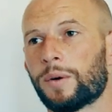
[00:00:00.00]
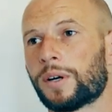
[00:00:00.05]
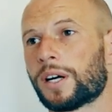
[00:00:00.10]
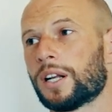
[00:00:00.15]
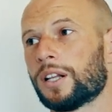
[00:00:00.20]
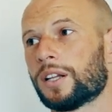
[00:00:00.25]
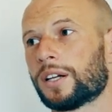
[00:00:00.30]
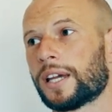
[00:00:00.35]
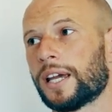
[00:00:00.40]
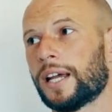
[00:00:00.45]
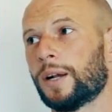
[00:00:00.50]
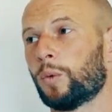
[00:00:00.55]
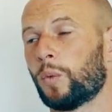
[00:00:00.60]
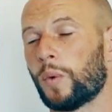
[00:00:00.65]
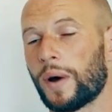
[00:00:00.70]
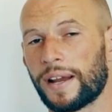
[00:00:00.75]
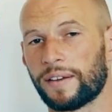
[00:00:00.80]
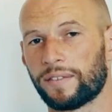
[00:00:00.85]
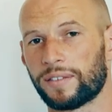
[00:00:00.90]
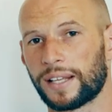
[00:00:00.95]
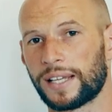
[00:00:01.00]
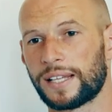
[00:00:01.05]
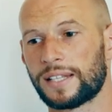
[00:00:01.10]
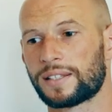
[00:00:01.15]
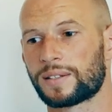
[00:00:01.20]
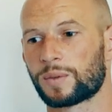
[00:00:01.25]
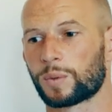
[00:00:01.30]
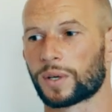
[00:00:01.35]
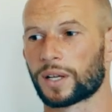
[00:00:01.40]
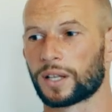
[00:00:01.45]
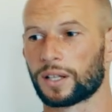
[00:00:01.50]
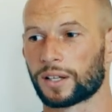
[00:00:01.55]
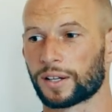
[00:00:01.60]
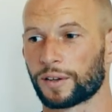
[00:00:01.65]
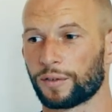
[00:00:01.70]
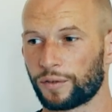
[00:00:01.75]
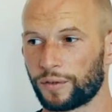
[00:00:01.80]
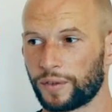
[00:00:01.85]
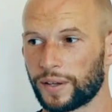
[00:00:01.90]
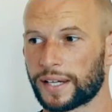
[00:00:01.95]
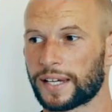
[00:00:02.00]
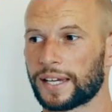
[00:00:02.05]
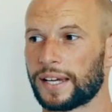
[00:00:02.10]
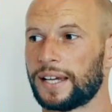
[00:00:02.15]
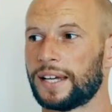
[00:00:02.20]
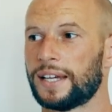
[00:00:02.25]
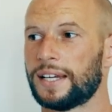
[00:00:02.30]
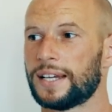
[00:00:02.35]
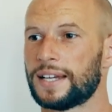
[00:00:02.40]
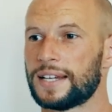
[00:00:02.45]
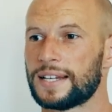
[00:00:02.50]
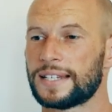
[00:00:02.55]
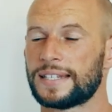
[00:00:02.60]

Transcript: we're going to look at wavelengths, we're going to look at flicker,